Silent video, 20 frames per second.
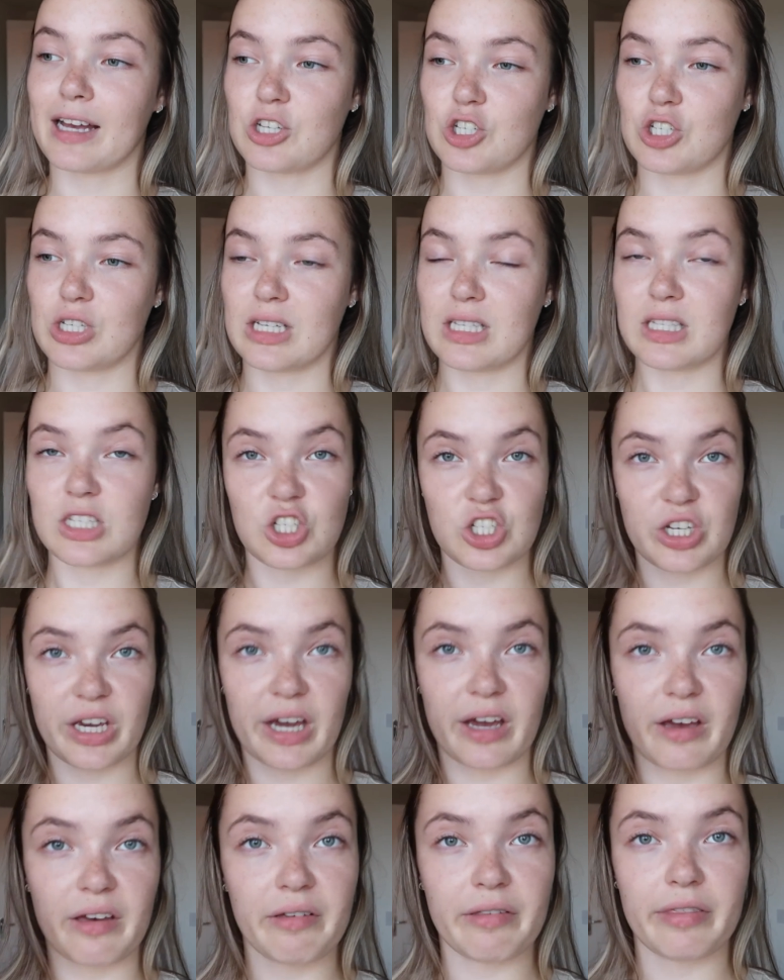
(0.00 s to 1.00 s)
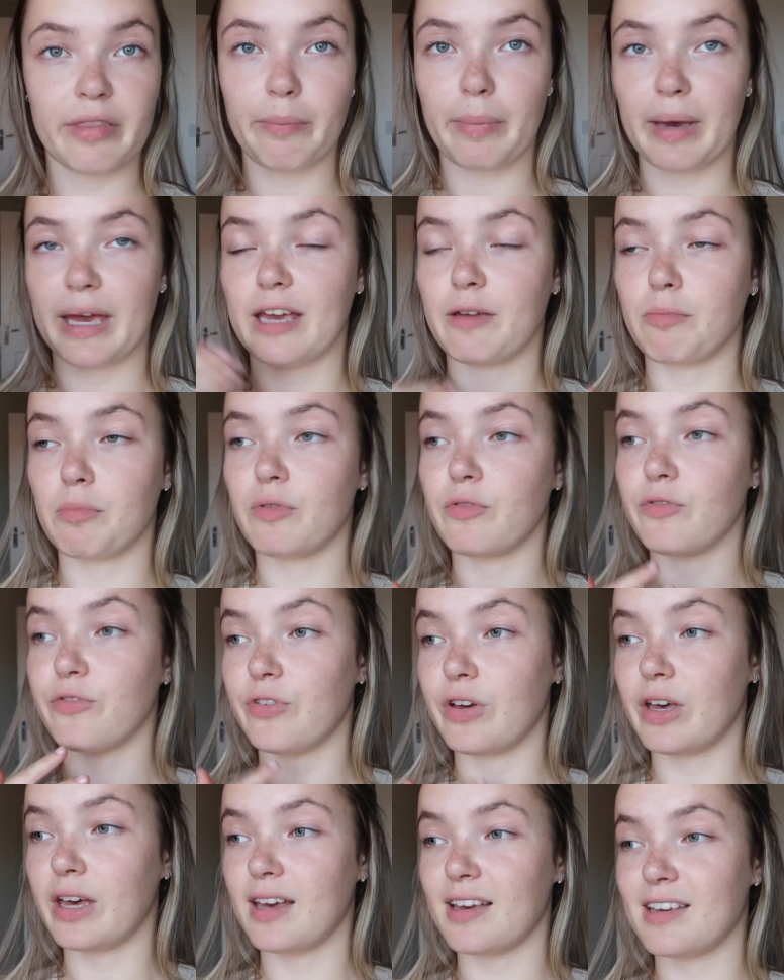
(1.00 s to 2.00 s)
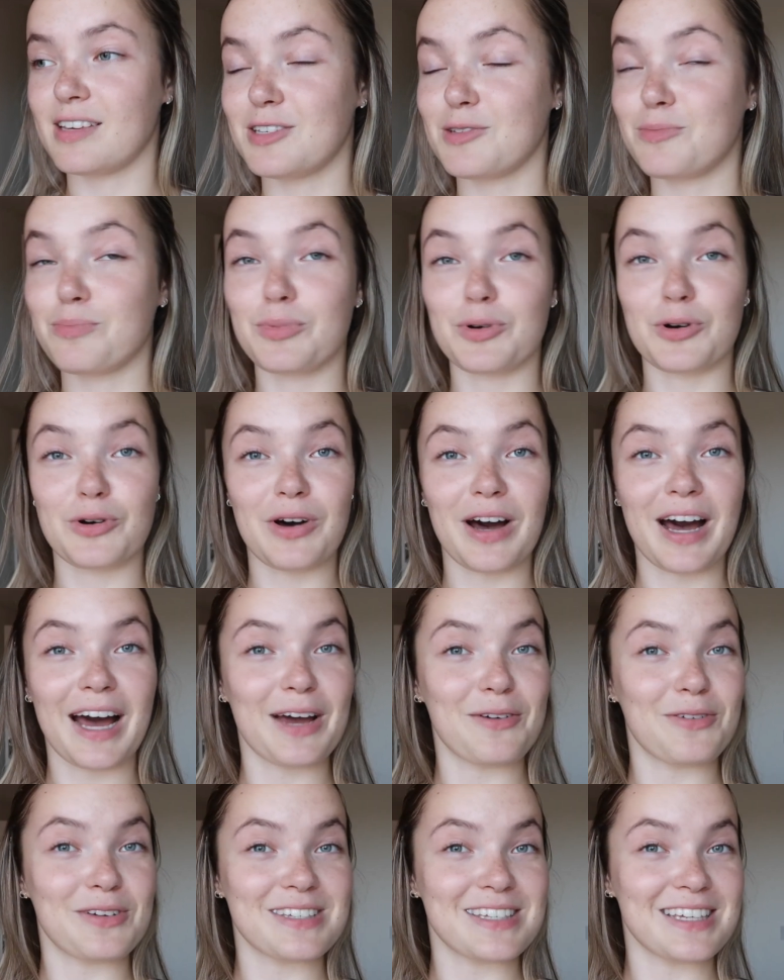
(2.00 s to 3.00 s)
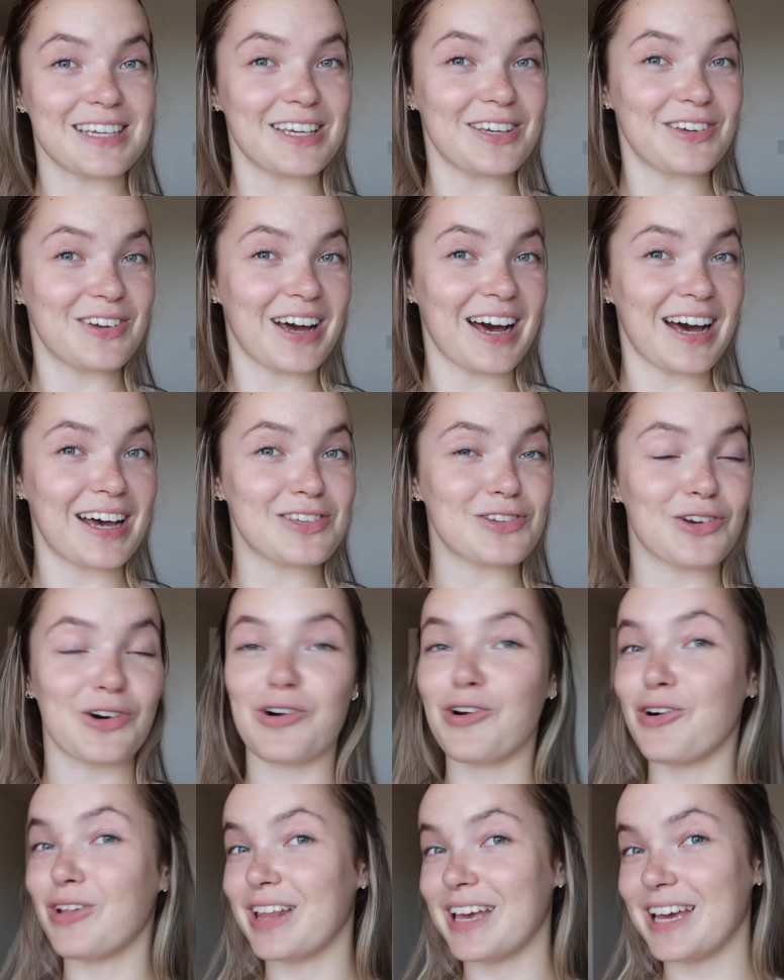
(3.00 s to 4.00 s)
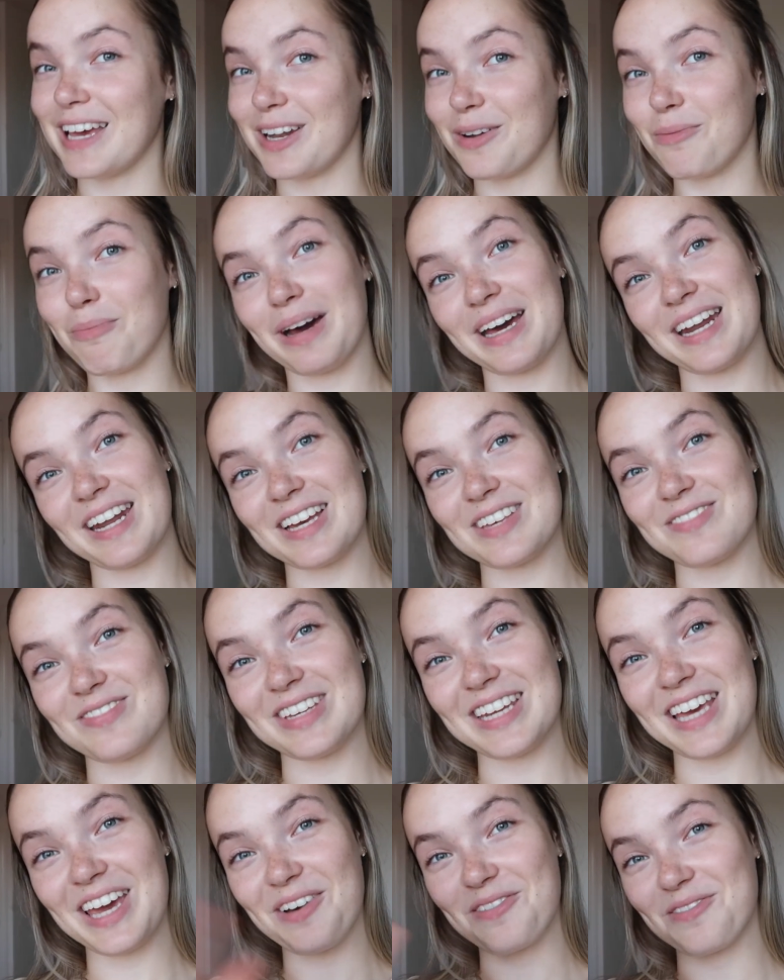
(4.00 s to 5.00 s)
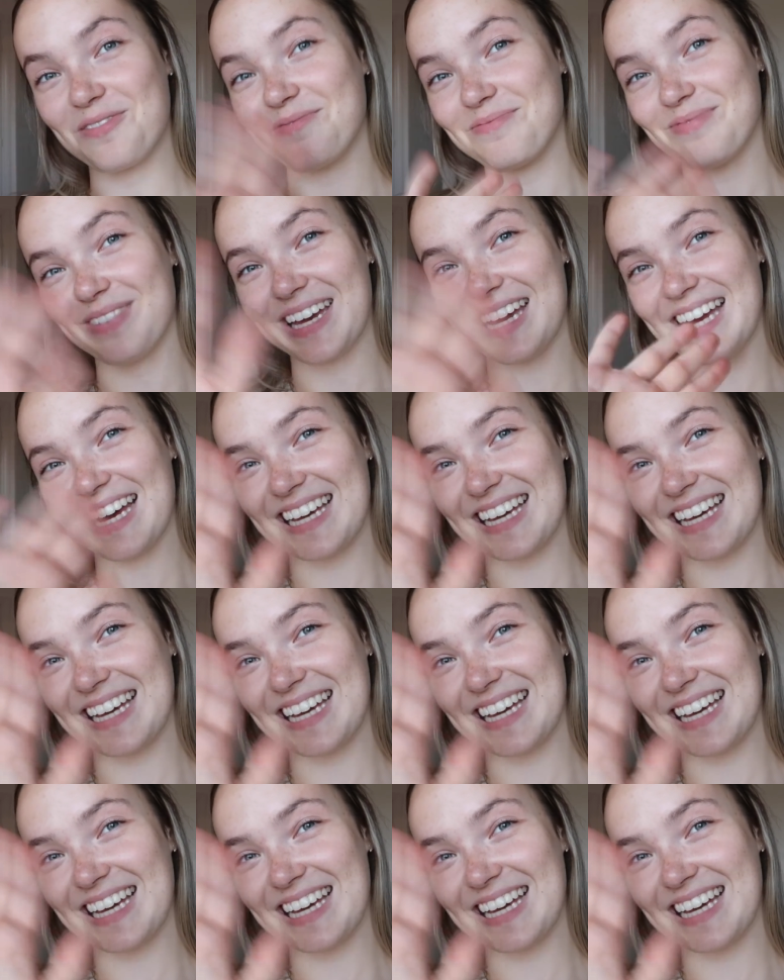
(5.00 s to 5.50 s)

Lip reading: I just need to check the pavement first, but I will see you guys all in my next video. Bye